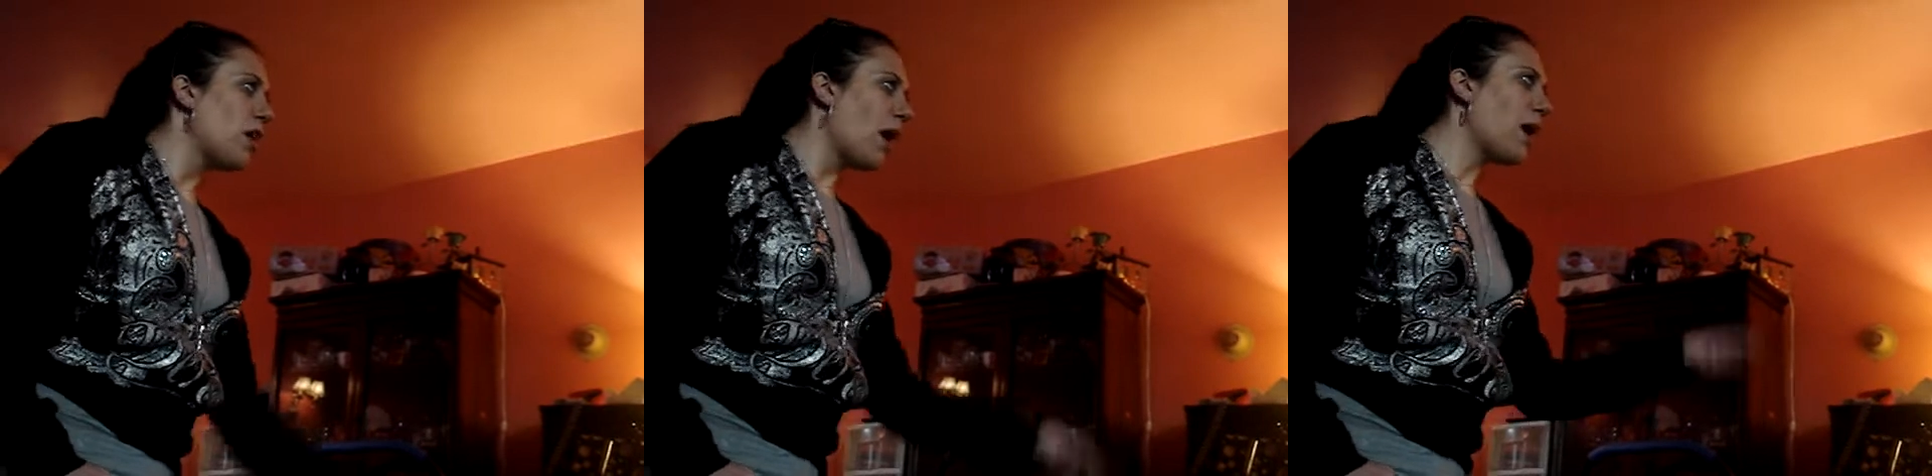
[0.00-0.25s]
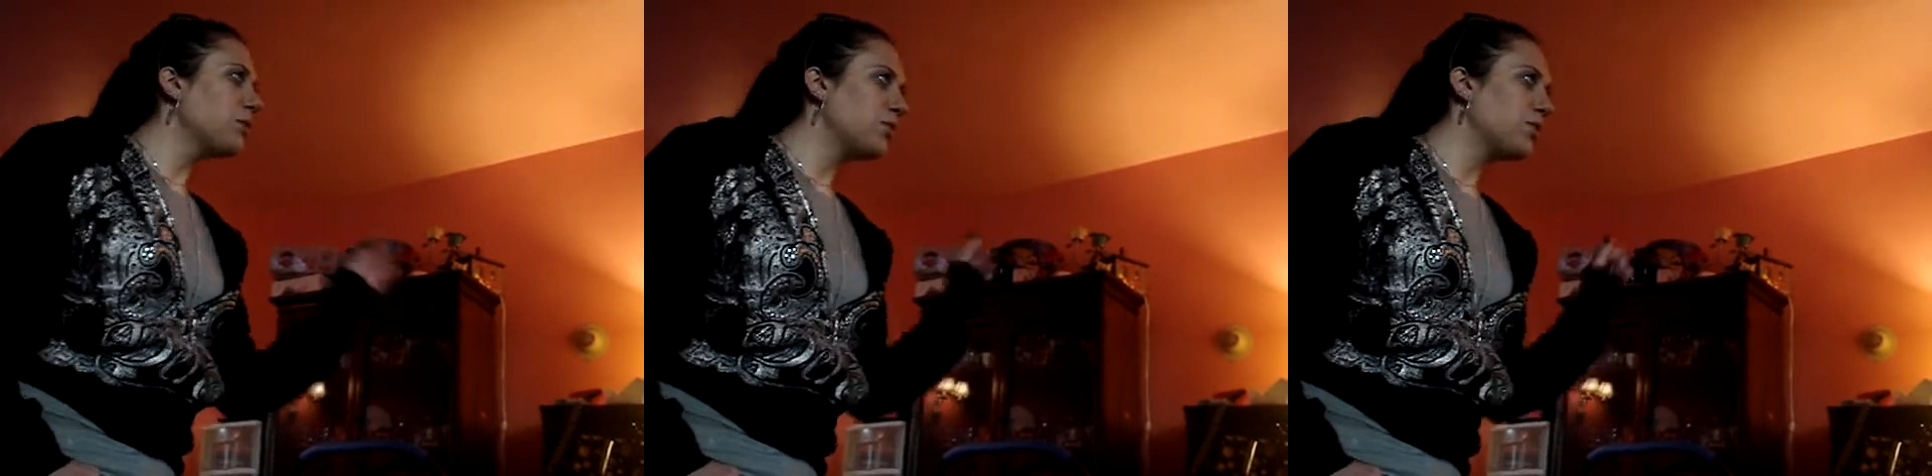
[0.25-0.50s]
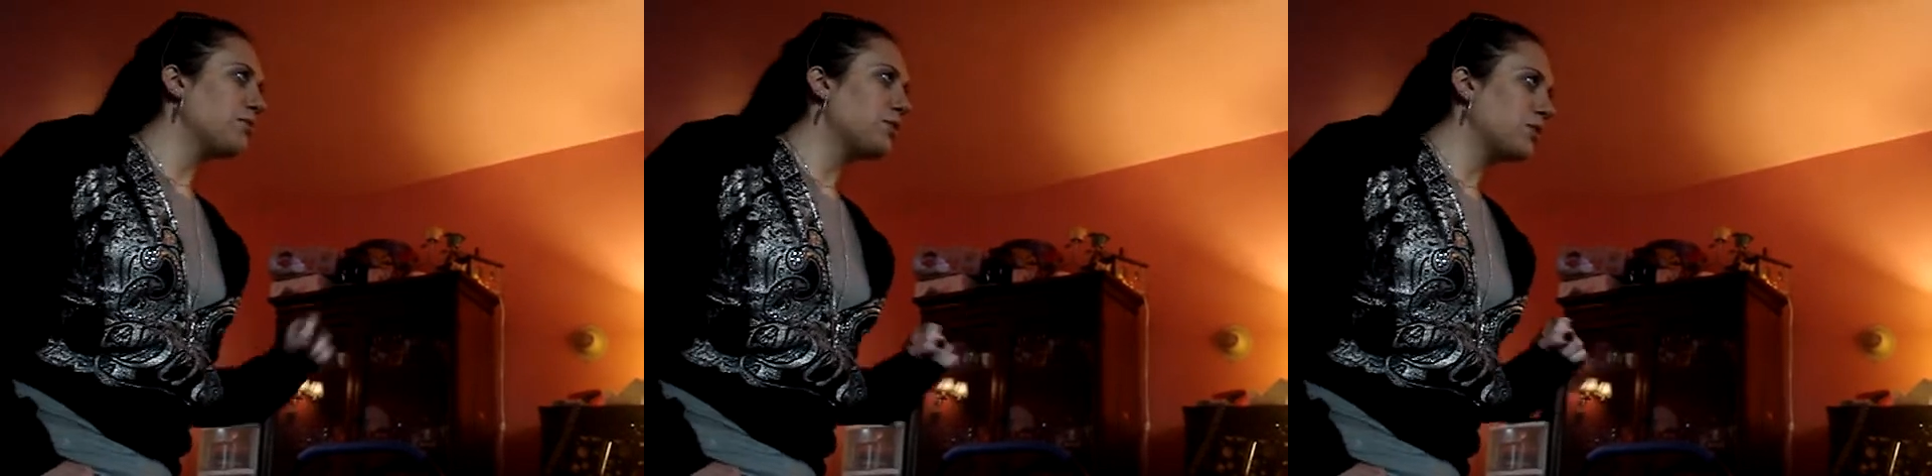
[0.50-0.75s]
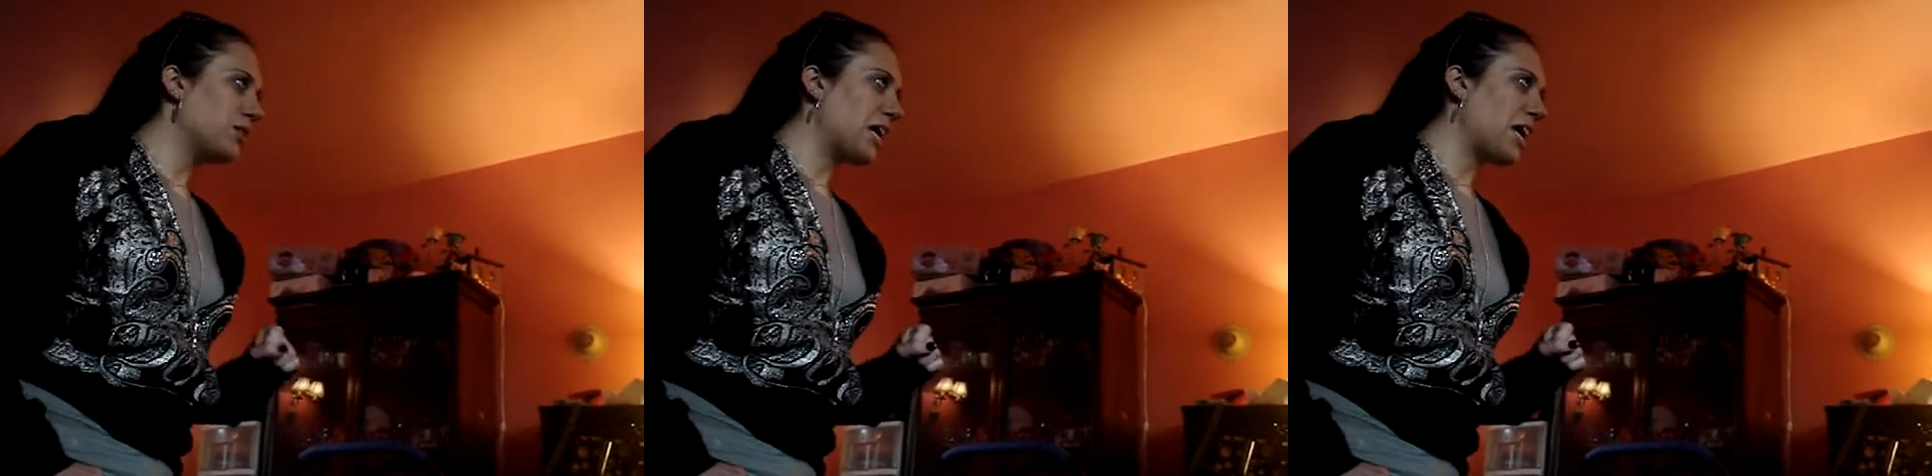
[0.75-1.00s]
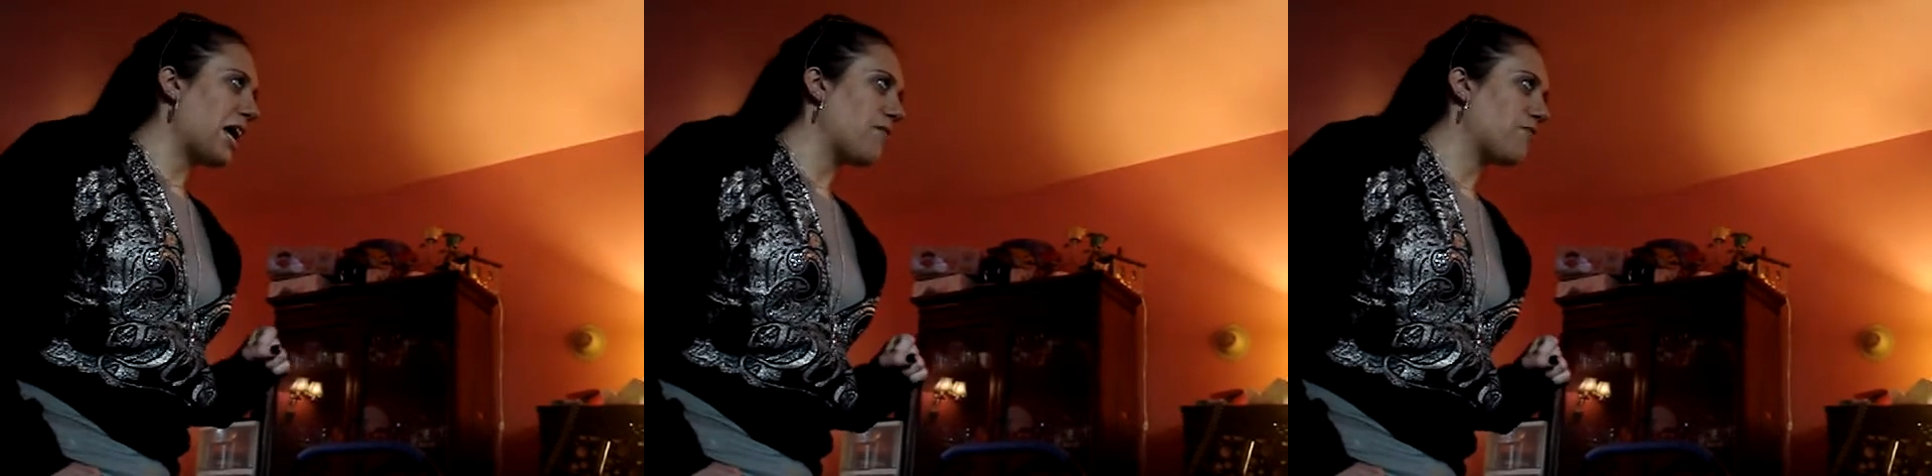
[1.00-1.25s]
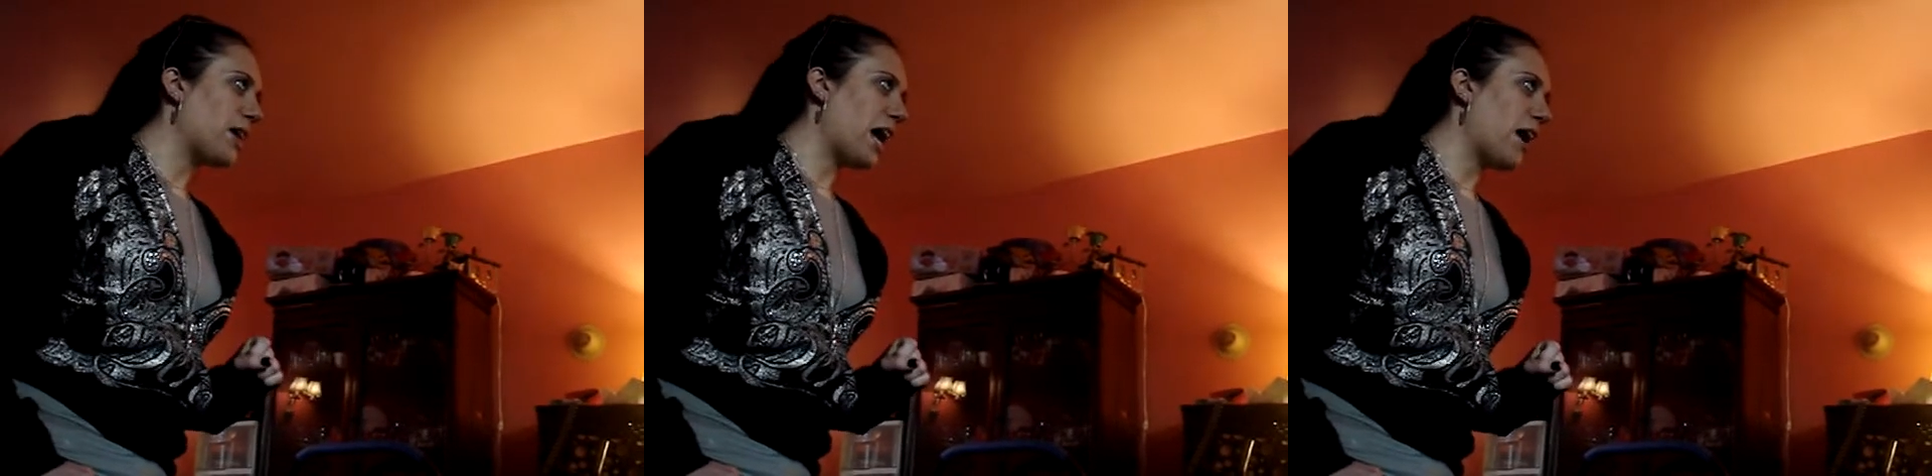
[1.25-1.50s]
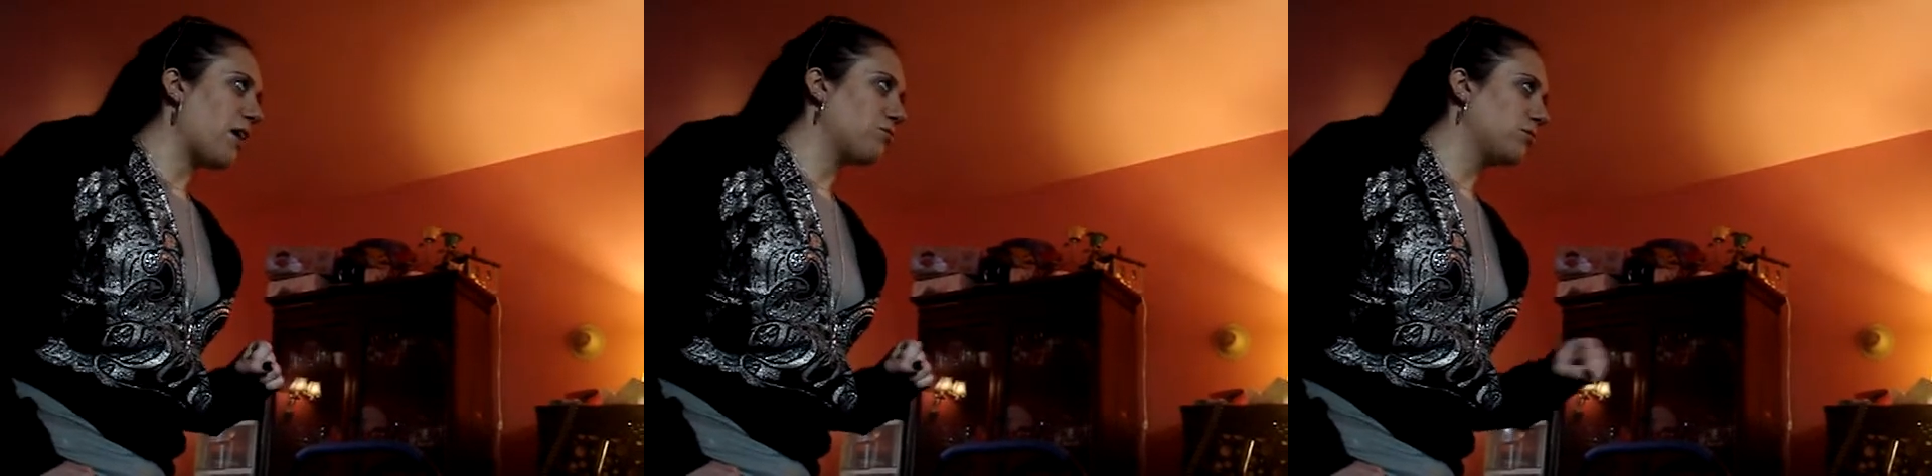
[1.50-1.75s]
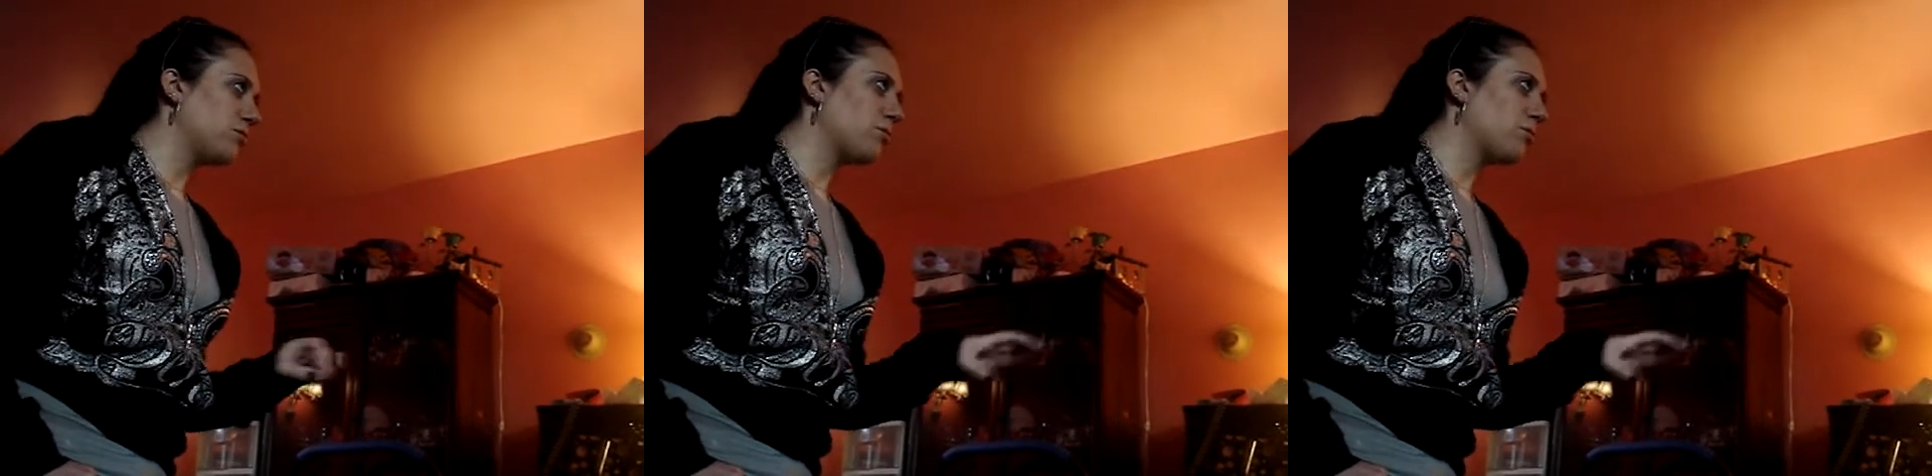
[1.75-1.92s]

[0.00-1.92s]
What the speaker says: I would love you to get out of my house,